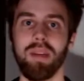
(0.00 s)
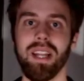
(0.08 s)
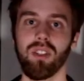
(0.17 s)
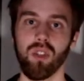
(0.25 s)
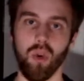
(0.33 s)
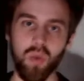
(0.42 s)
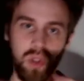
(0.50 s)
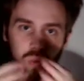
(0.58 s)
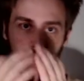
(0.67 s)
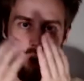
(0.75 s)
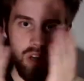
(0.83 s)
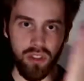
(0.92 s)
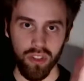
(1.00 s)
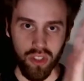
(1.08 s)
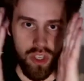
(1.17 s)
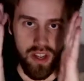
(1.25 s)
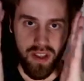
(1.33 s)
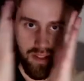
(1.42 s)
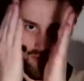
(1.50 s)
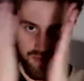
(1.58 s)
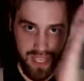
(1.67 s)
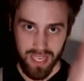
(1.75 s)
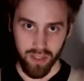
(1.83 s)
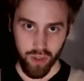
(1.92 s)
And so we want
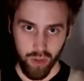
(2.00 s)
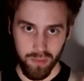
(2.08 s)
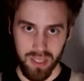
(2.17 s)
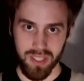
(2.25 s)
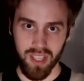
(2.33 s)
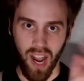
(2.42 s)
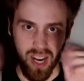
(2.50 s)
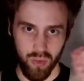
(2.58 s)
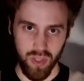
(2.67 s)
things to be tight.